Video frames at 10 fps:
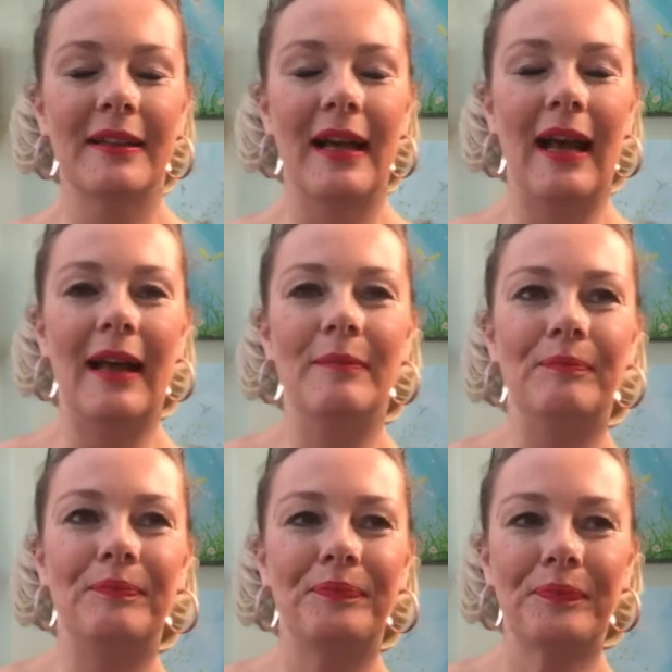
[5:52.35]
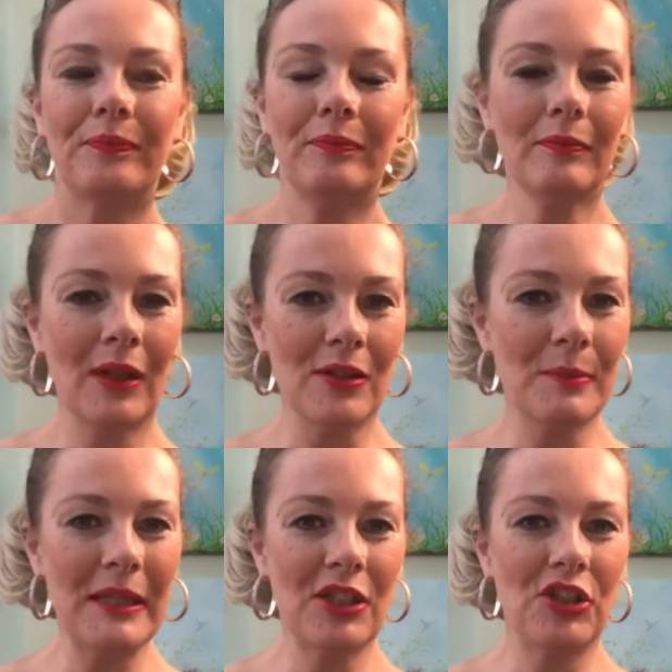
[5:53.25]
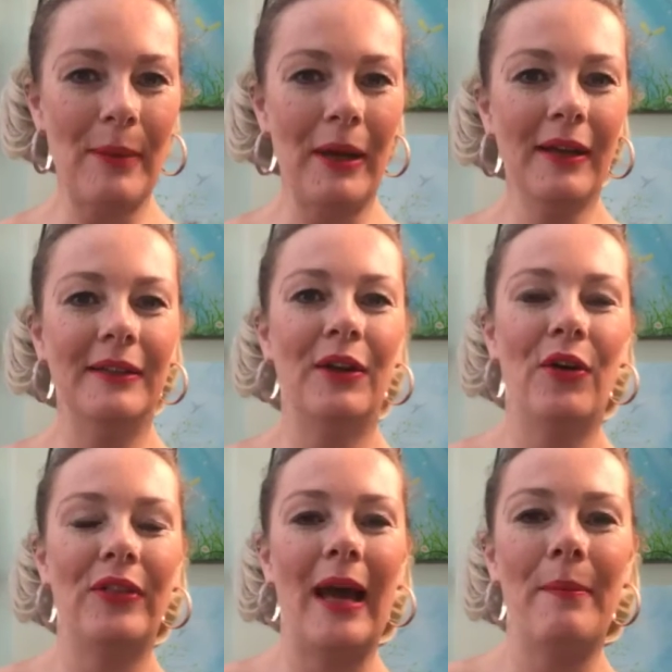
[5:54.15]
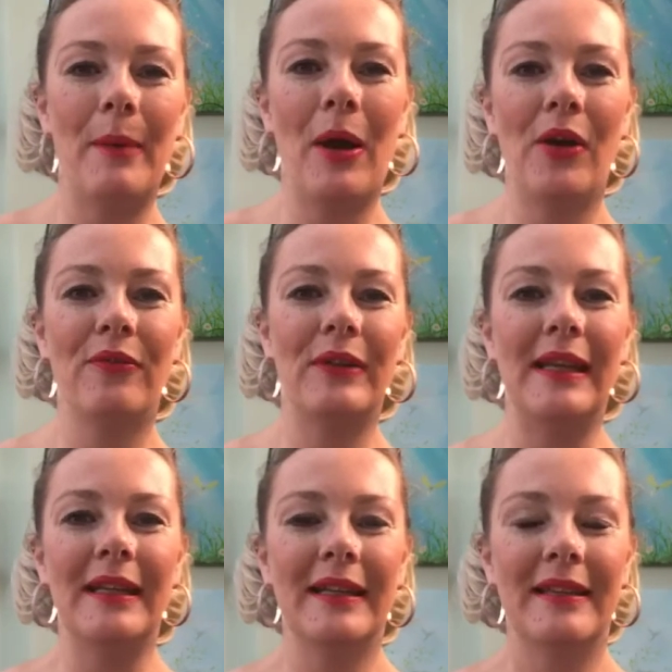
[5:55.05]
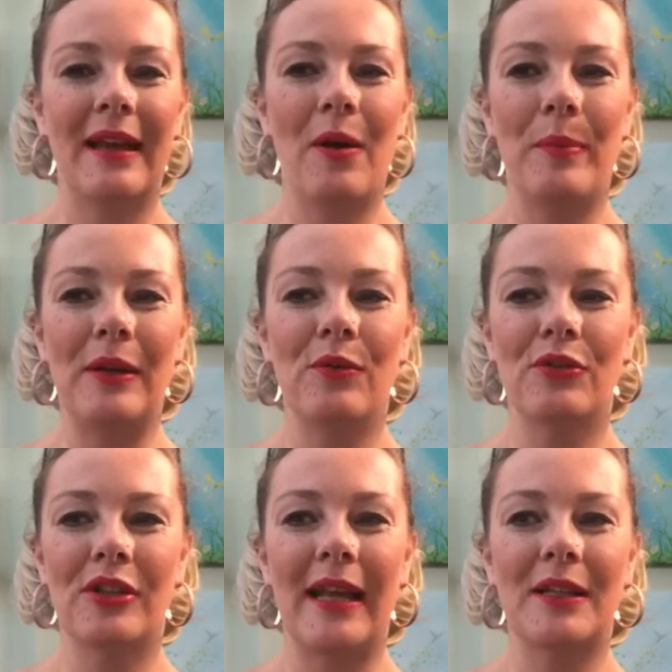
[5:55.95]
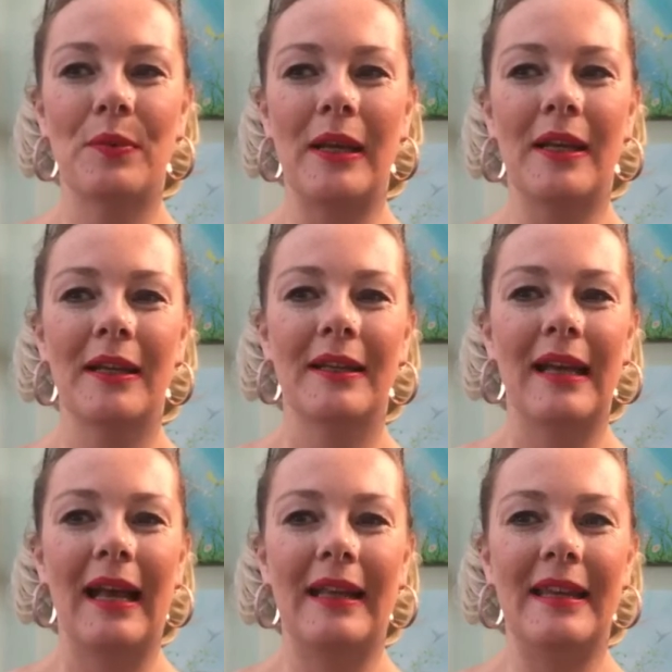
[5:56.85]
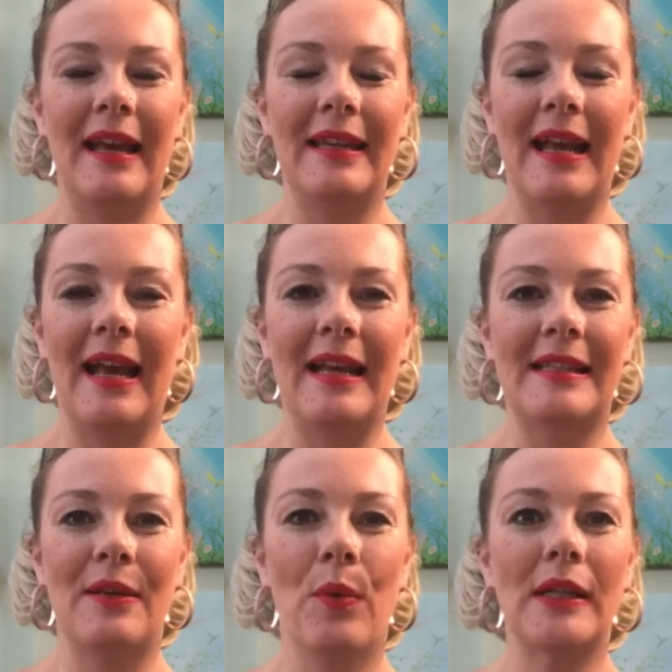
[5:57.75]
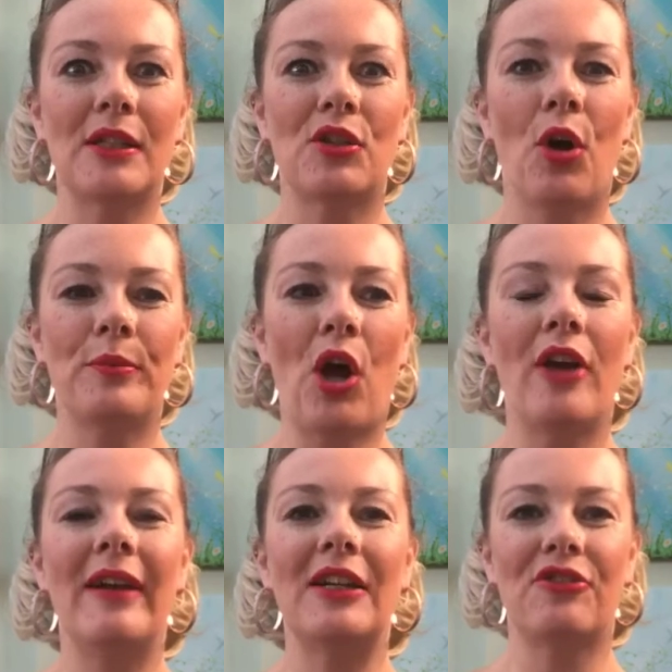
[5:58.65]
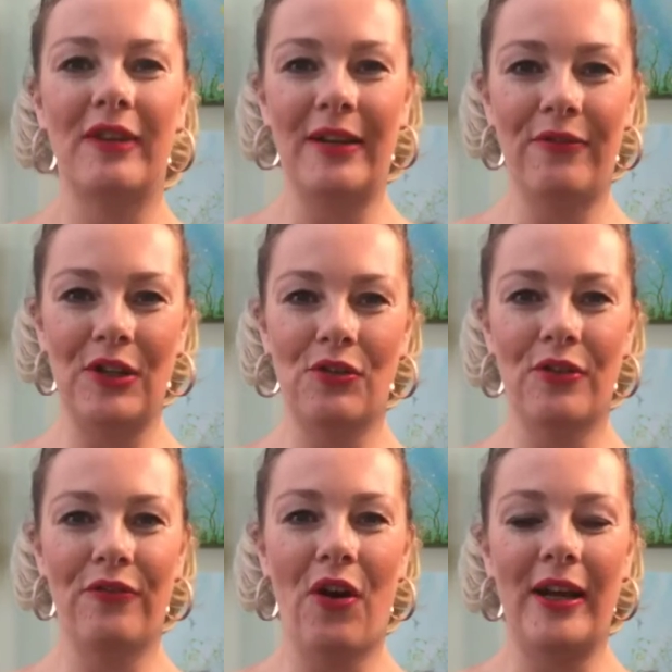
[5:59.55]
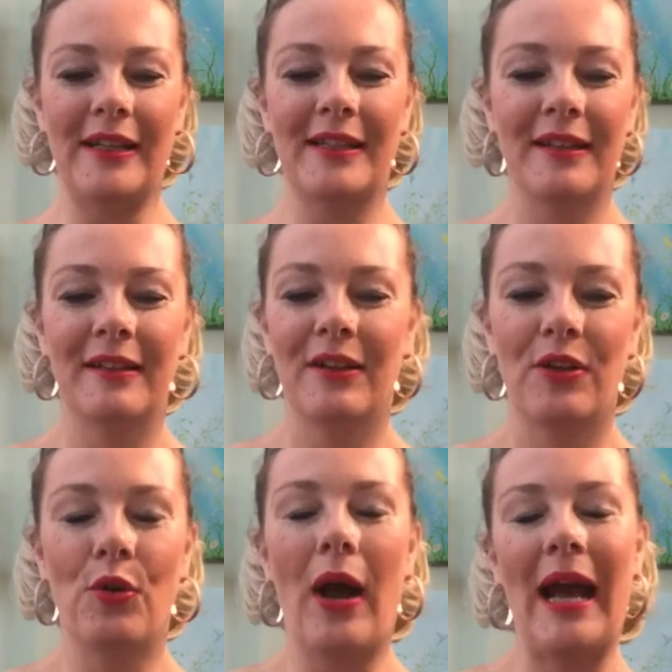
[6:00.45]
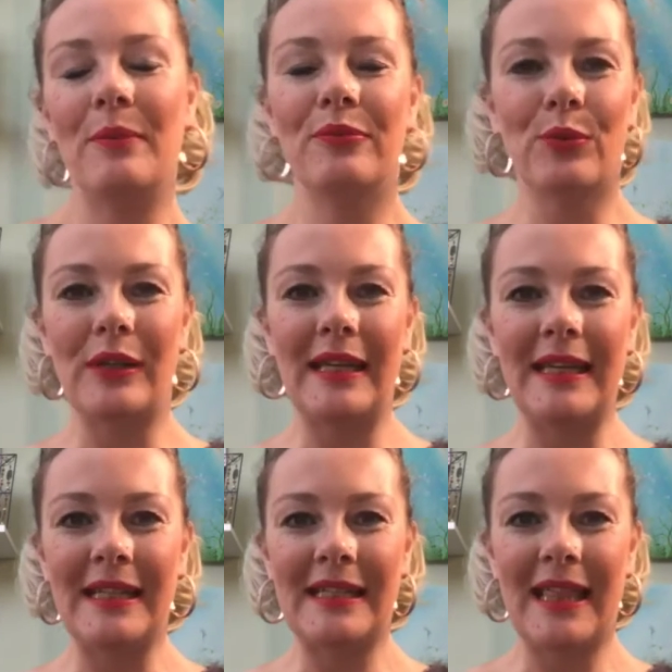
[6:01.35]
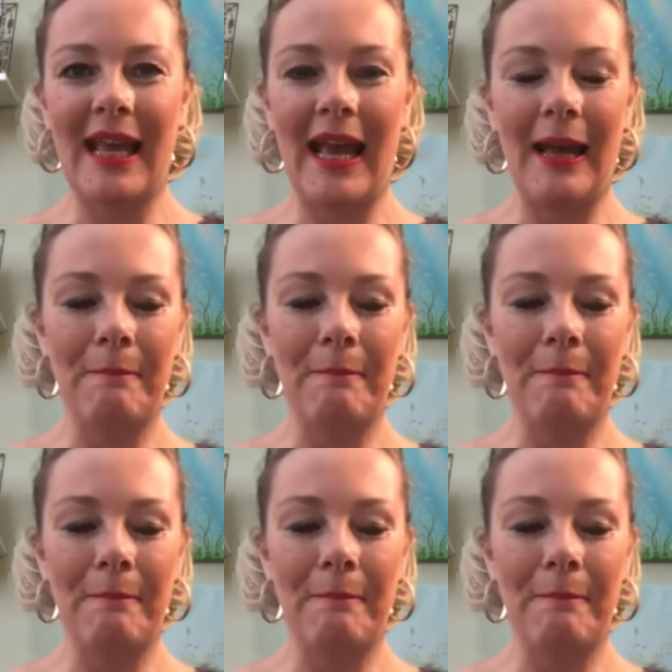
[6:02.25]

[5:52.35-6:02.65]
I'll speak to Gemma on that, but hopefully that will be launched next week. And yeah, it's the one-stop directory for you to find your helpful needs there.